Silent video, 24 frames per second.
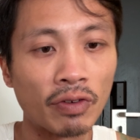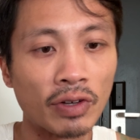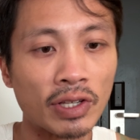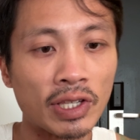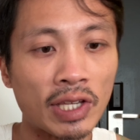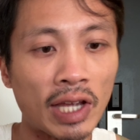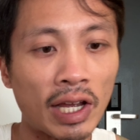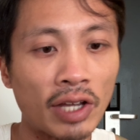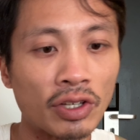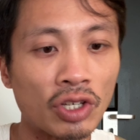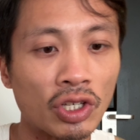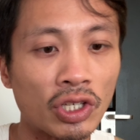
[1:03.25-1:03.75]
for
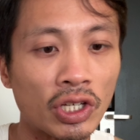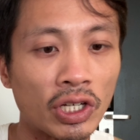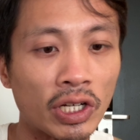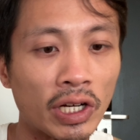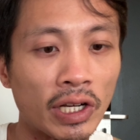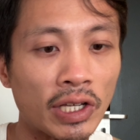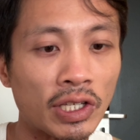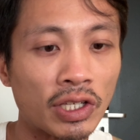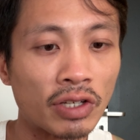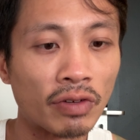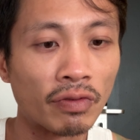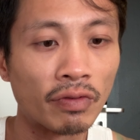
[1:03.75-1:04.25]

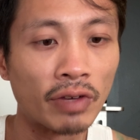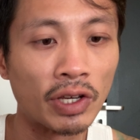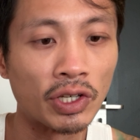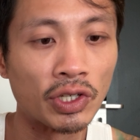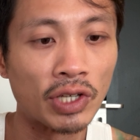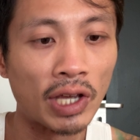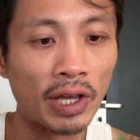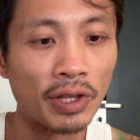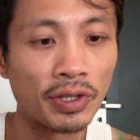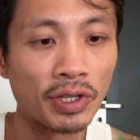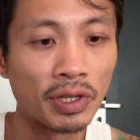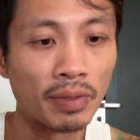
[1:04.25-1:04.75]
Sagittarius to reach
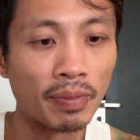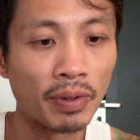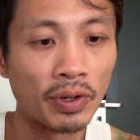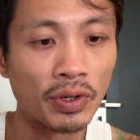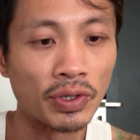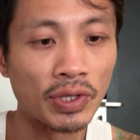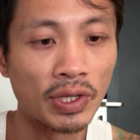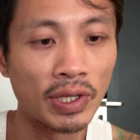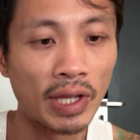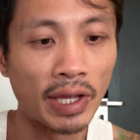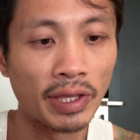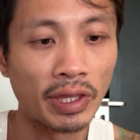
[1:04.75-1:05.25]
out to a
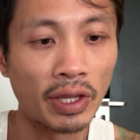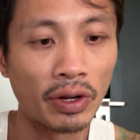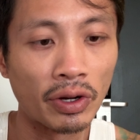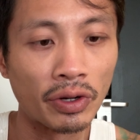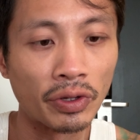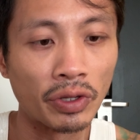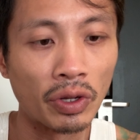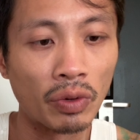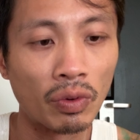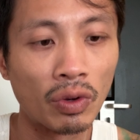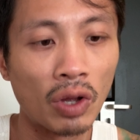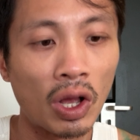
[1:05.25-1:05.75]
person that they're
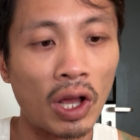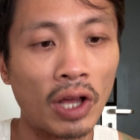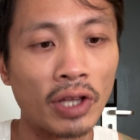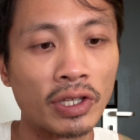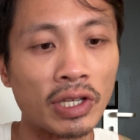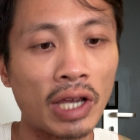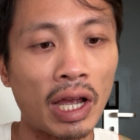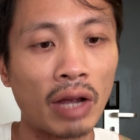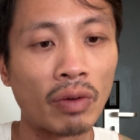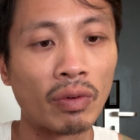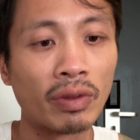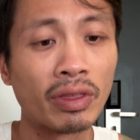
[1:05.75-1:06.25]
in no
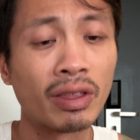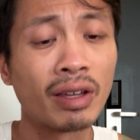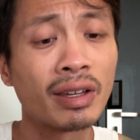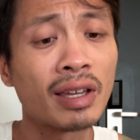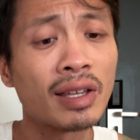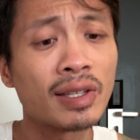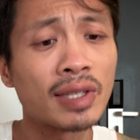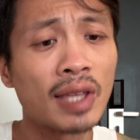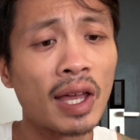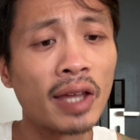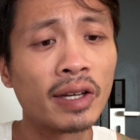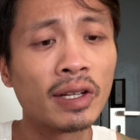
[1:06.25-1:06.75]
contact with? Like I
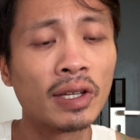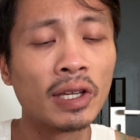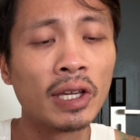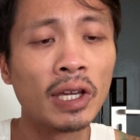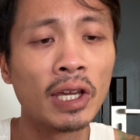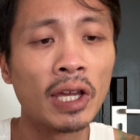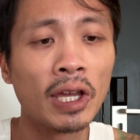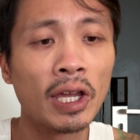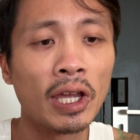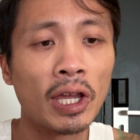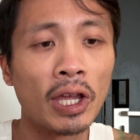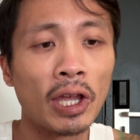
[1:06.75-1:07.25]
said,
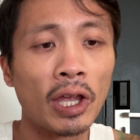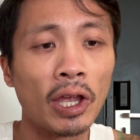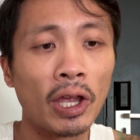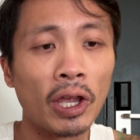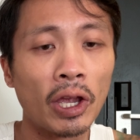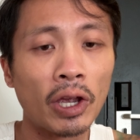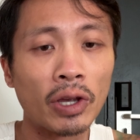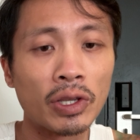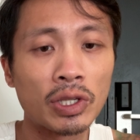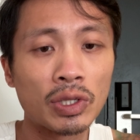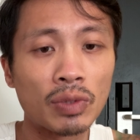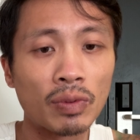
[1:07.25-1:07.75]
you
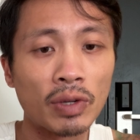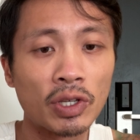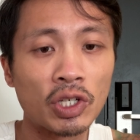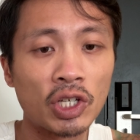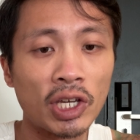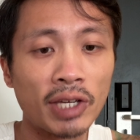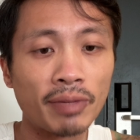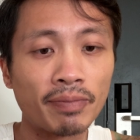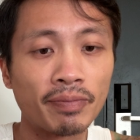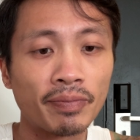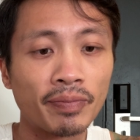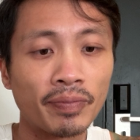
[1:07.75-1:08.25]
could switch
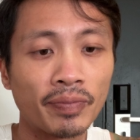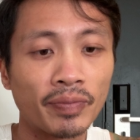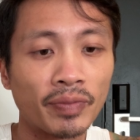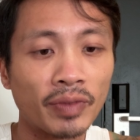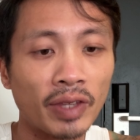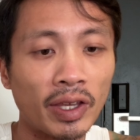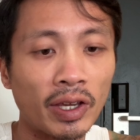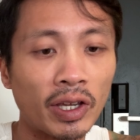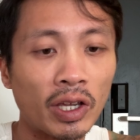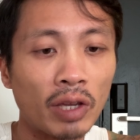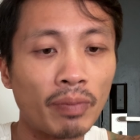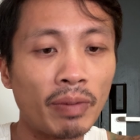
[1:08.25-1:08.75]
it.
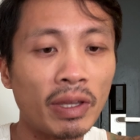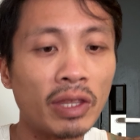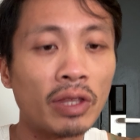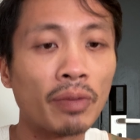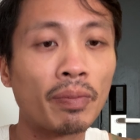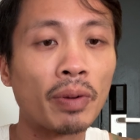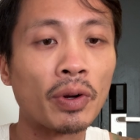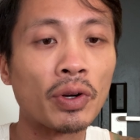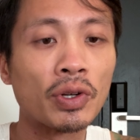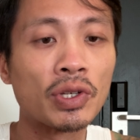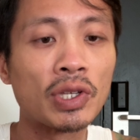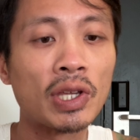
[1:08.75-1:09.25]
It could be the
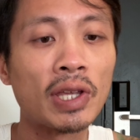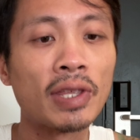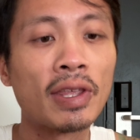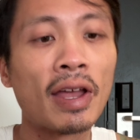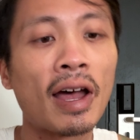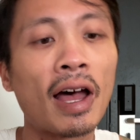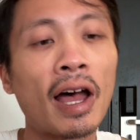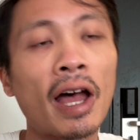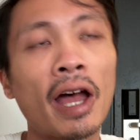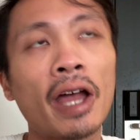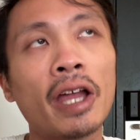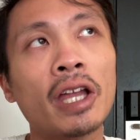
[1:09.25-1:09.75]
person
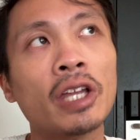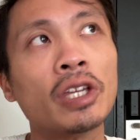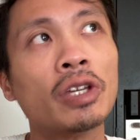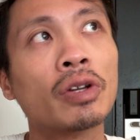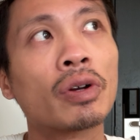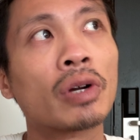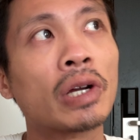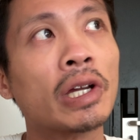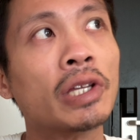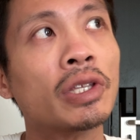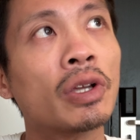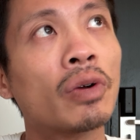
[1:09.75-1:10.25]
that
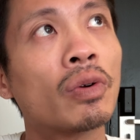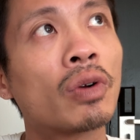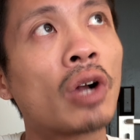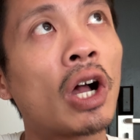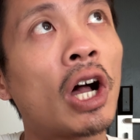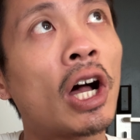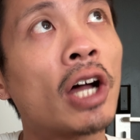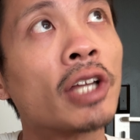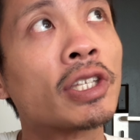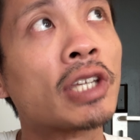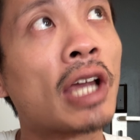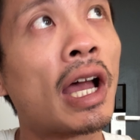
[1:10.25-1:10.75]
you're in no
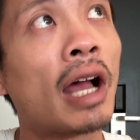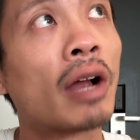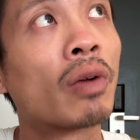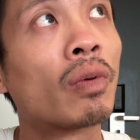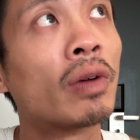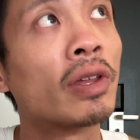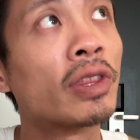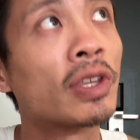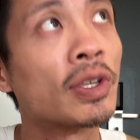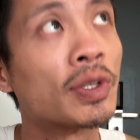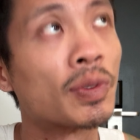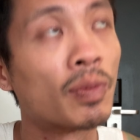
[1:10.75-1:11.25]
contact
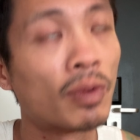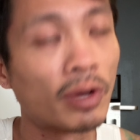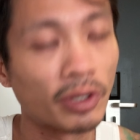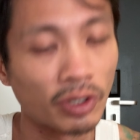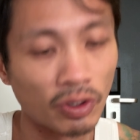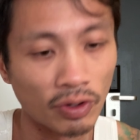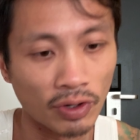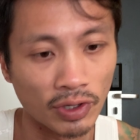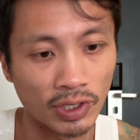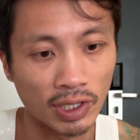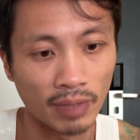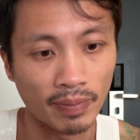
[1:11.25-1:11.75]
with is
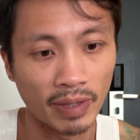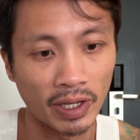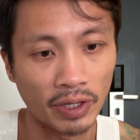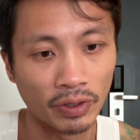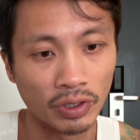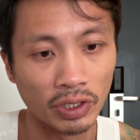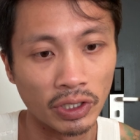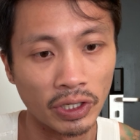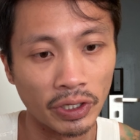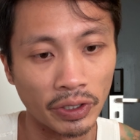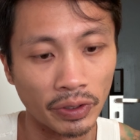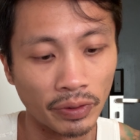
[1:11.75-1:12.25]
wondering about
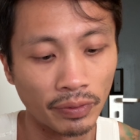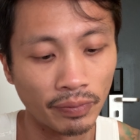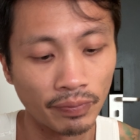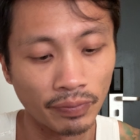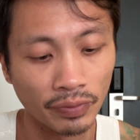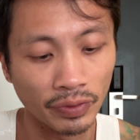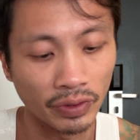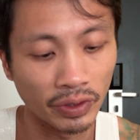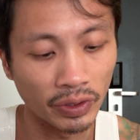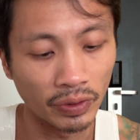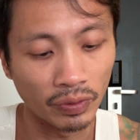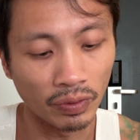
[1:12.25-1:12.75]
you,
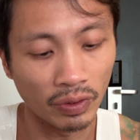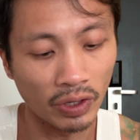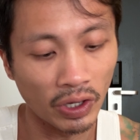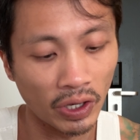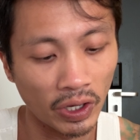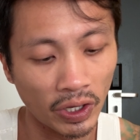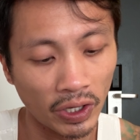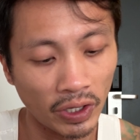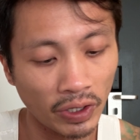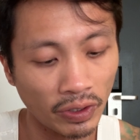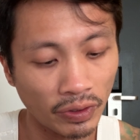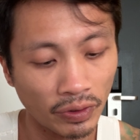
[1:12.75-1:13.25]

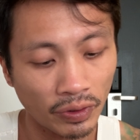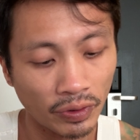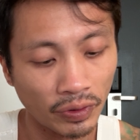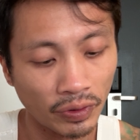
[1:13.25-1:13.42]
okay?